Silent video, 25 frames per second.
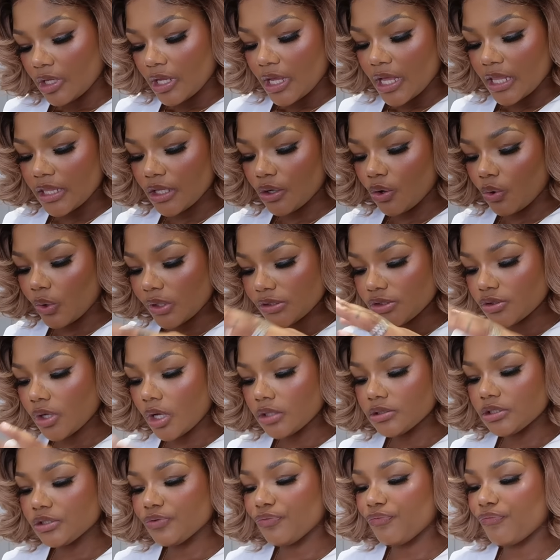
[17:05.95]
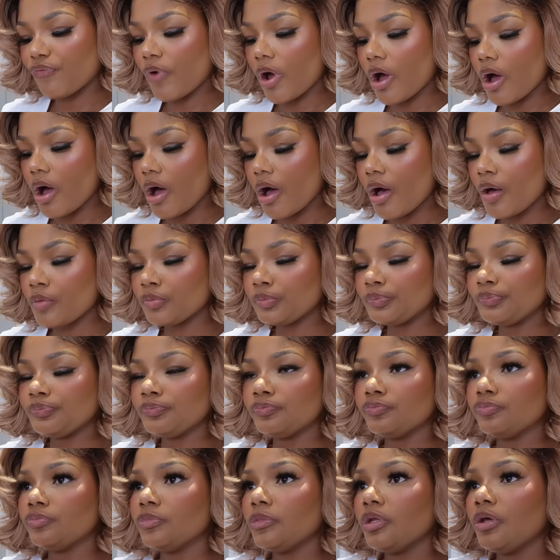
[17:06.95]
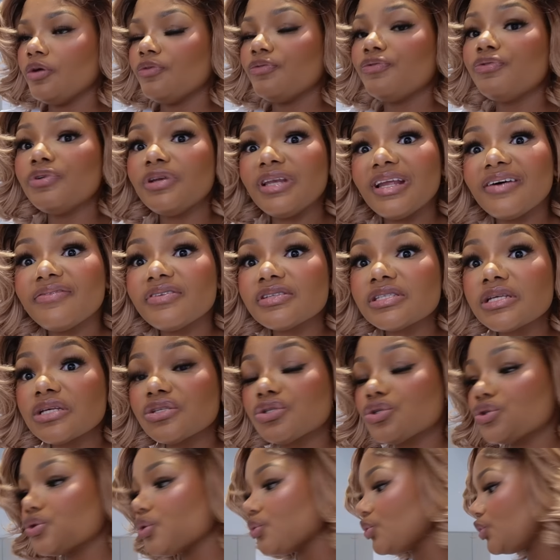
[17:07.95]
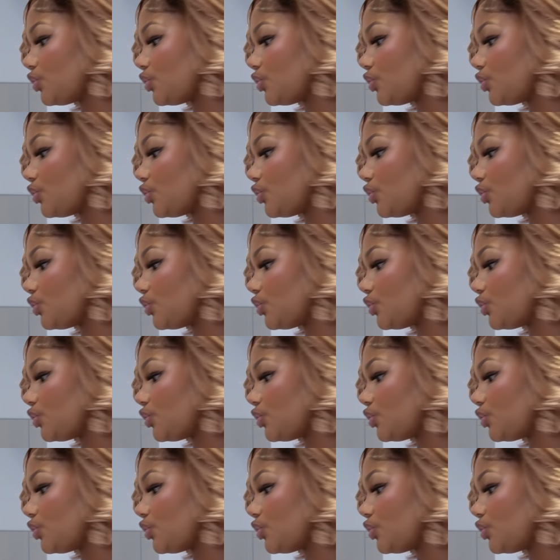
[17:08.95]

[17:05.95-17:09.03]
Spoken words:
And the croissants from Food Lovers are so